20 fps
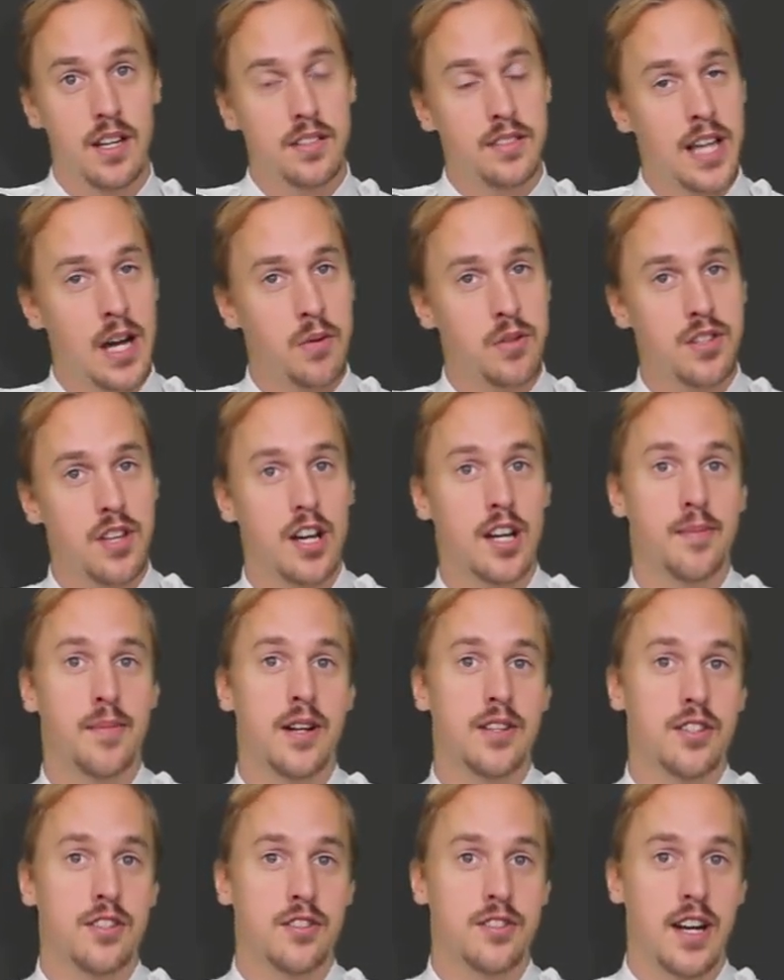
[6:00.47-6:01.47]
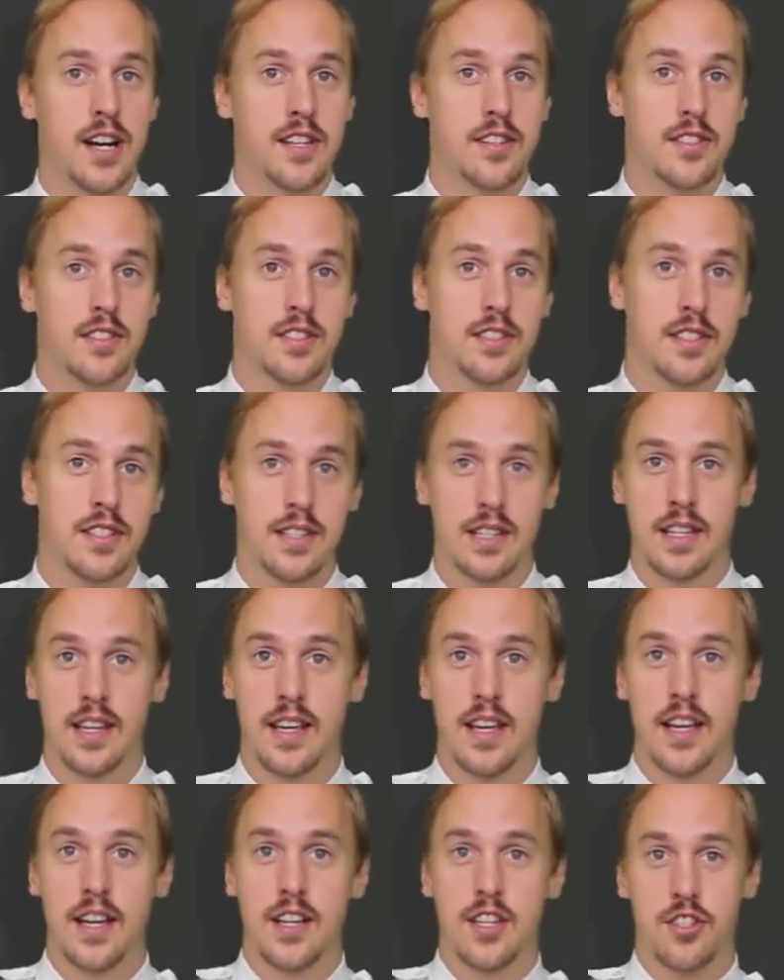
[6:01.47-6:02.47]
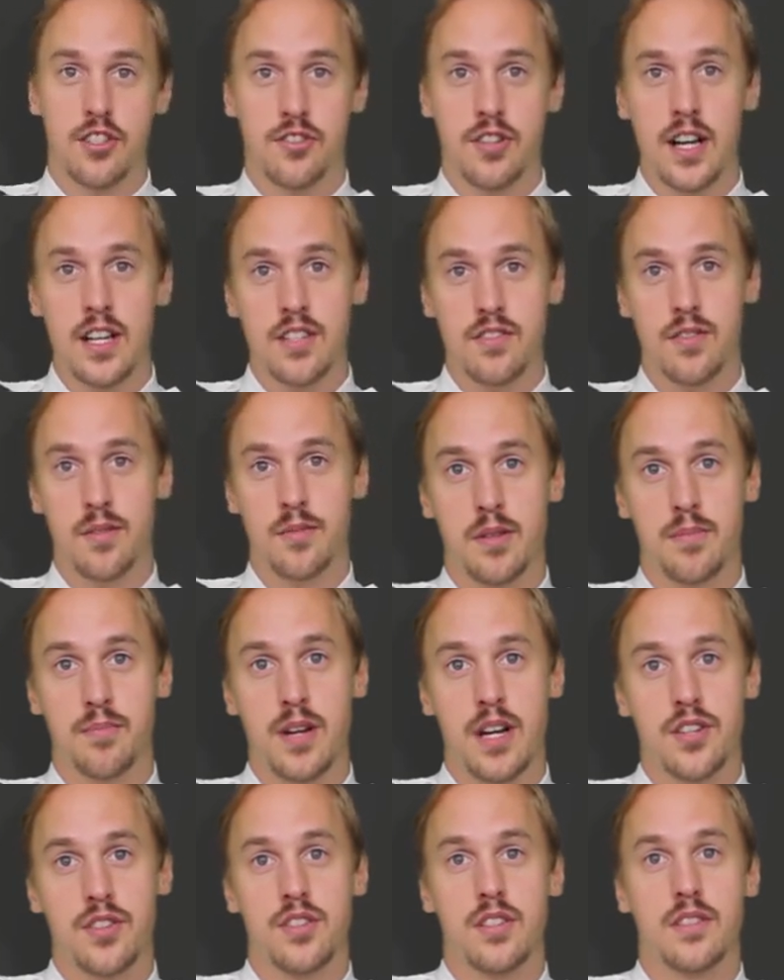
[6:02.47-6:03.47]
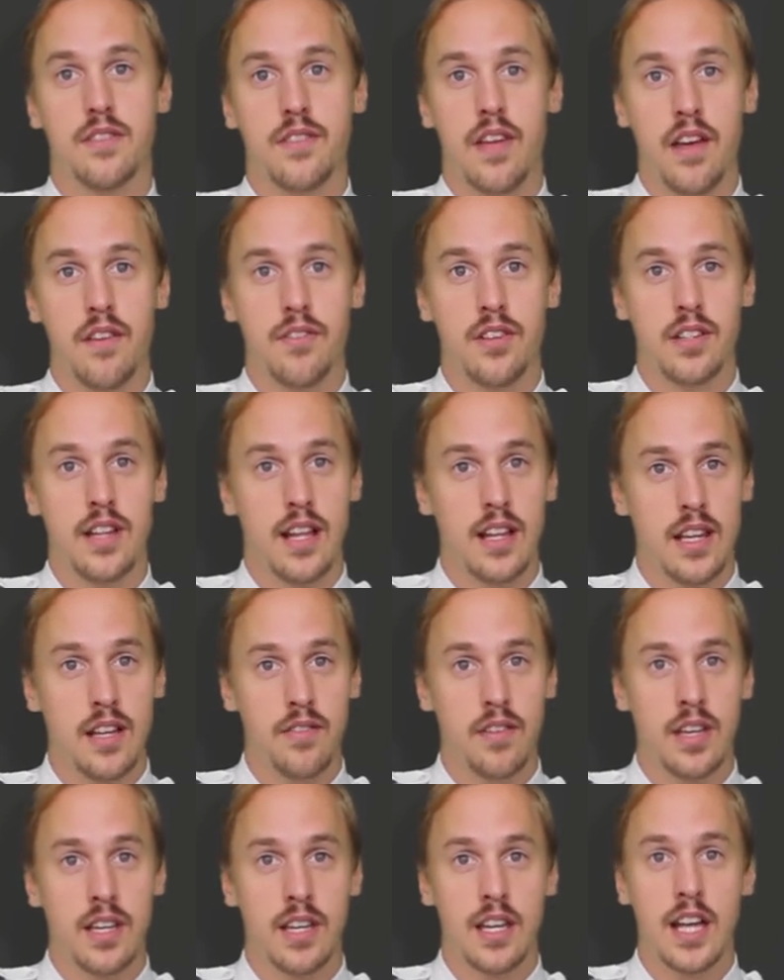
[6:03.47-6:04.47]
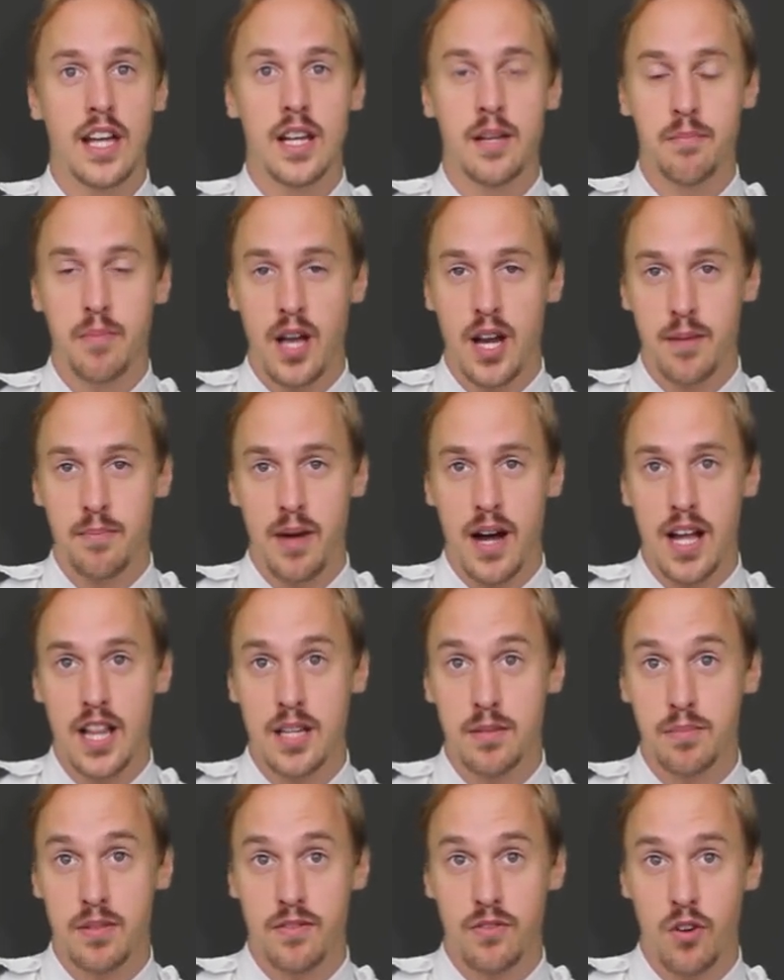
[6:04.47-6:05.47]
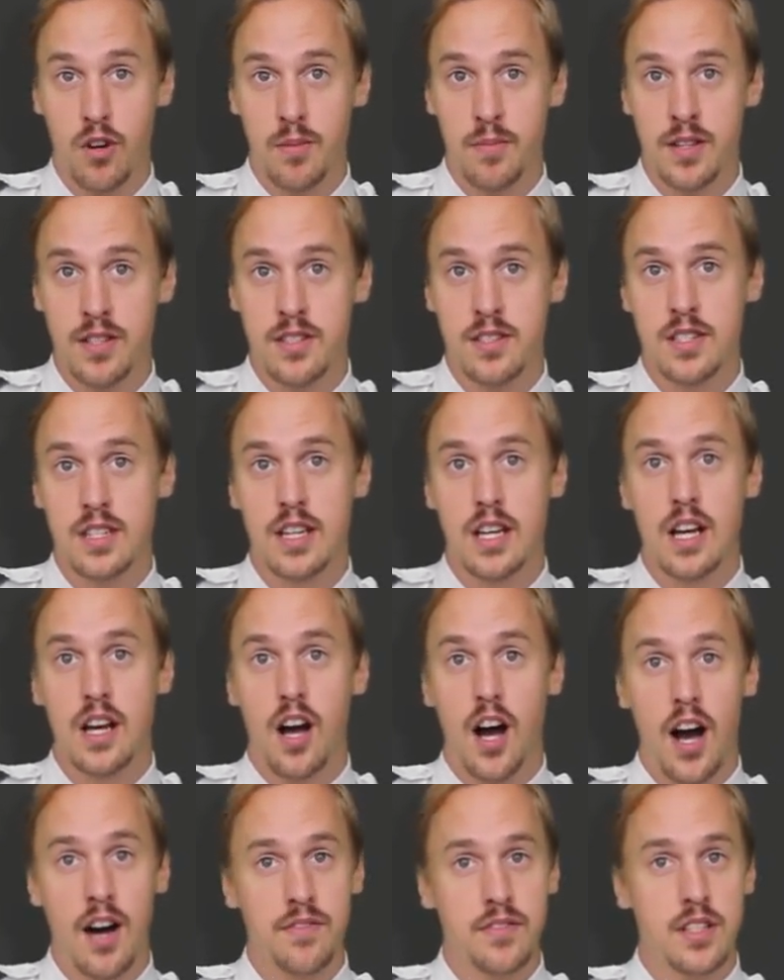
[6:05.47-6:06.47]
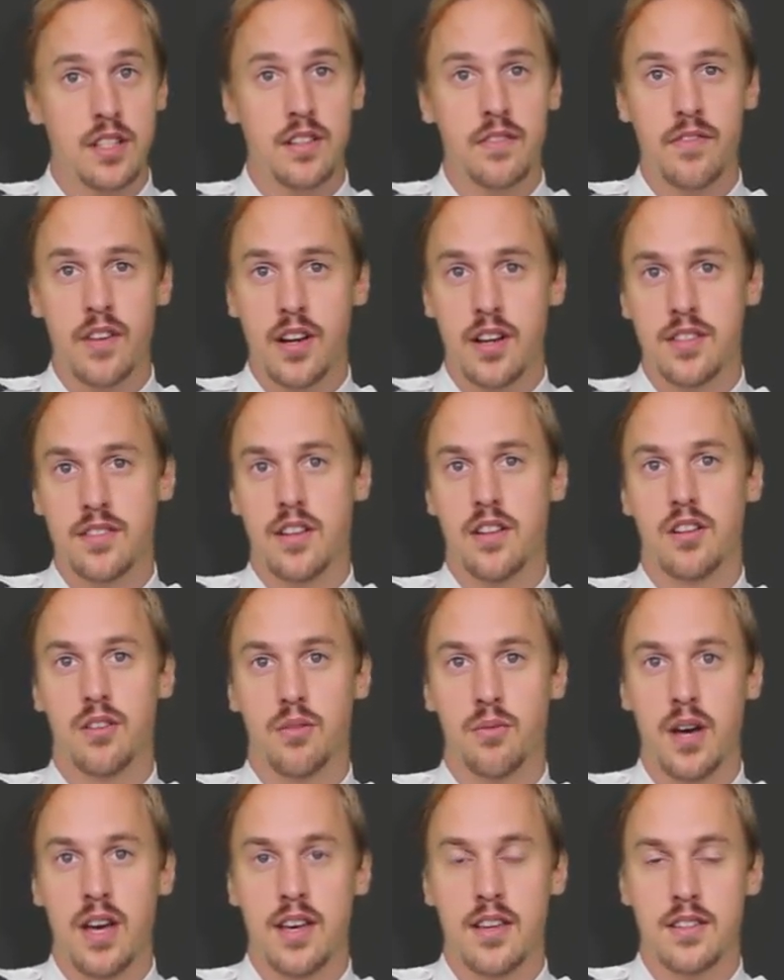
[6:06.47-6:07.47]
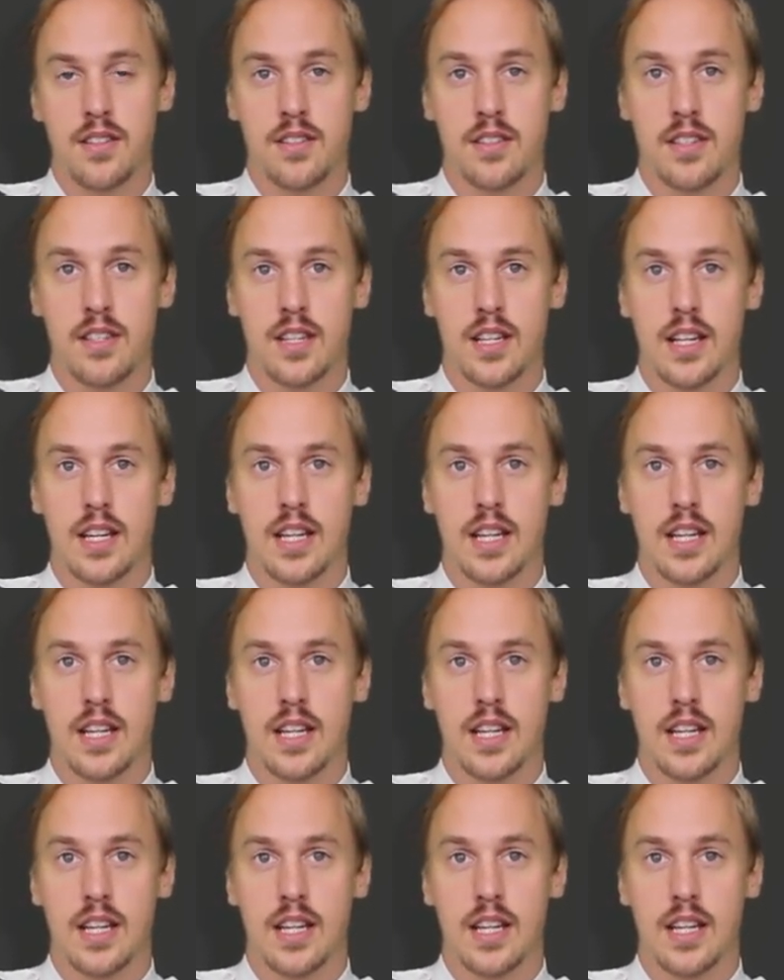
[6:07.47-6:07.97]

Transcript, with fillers: Now we'll talk about stress. Stress the pressures of everyday living can impair pilot performance, often in very subtle ways.